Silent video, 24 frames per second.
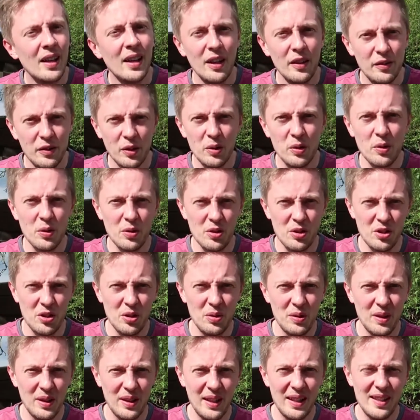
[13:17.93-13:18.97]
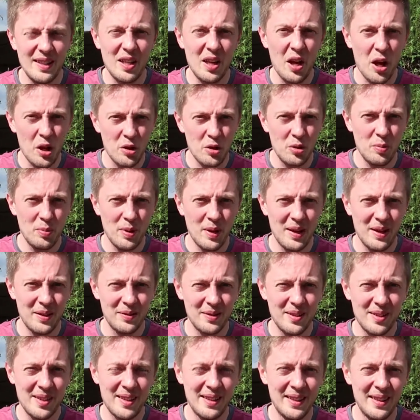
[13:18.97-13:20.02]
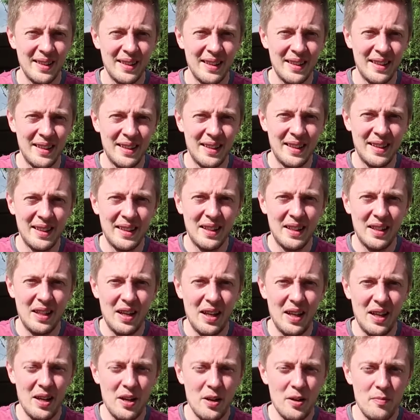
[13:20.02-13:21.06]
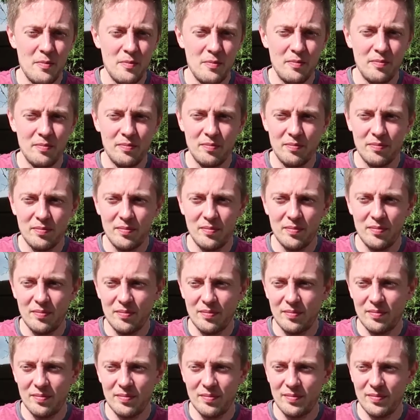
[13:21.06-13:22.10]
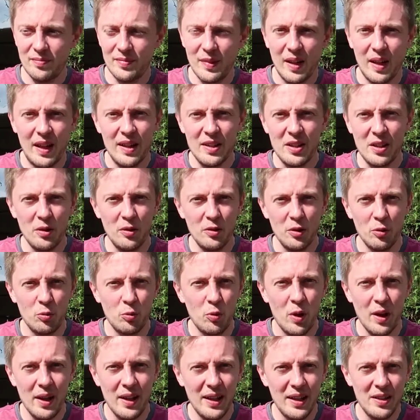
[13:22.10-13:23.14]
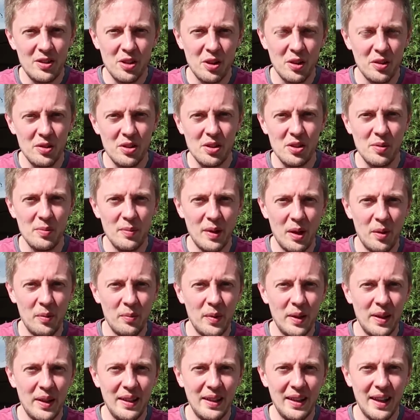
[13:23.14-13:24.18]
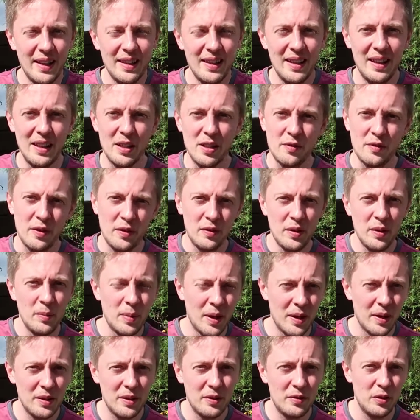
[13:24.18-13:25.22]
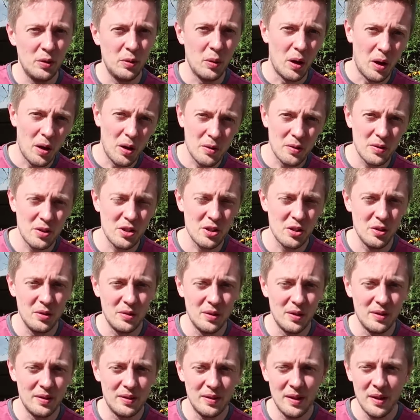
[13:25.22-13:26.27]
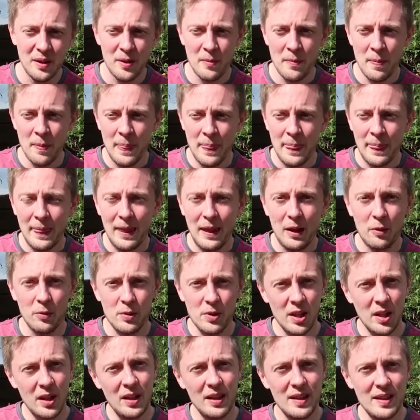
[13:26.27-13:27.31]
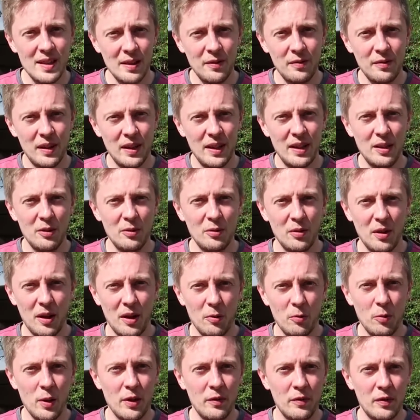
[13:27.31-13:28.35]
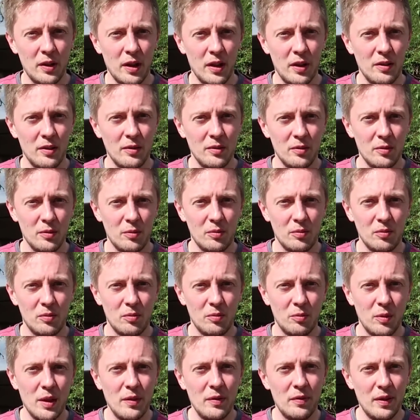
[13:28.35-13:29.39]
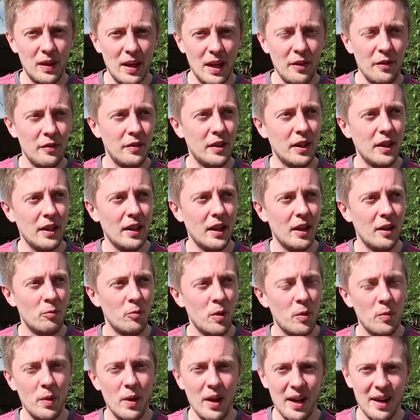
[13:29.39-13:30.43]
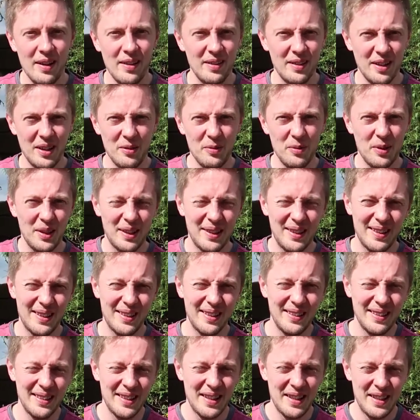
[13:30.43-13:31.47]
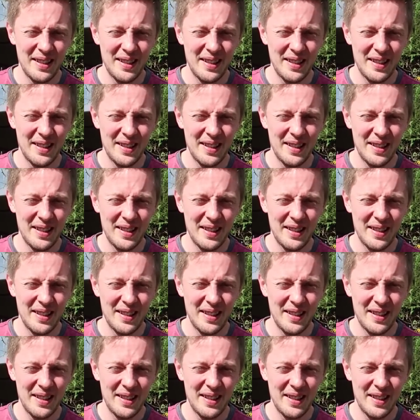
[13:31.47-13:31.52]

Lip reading: if you're not a student, it's £100. I don't know why they charge this amount of money, and then it's £50 if you are a student. Alternatively, like we've done, we've left it, and when we're out there, we're gonna